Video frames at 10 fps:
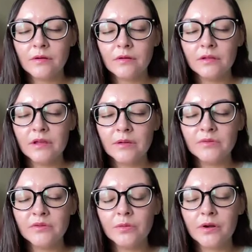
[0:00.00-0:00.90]
Only
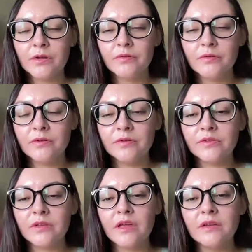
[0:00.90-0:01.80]
up to where you feel
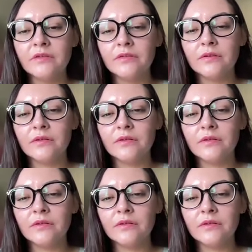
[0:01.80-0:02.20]
safe